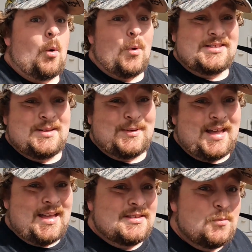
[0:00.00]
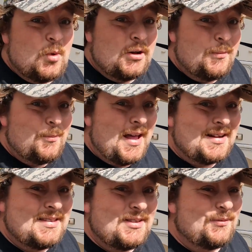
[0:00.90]
What's up, guys, and welcome
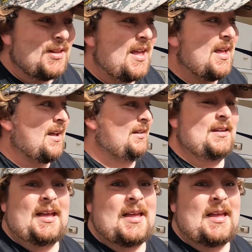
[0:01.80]
back to the vlog.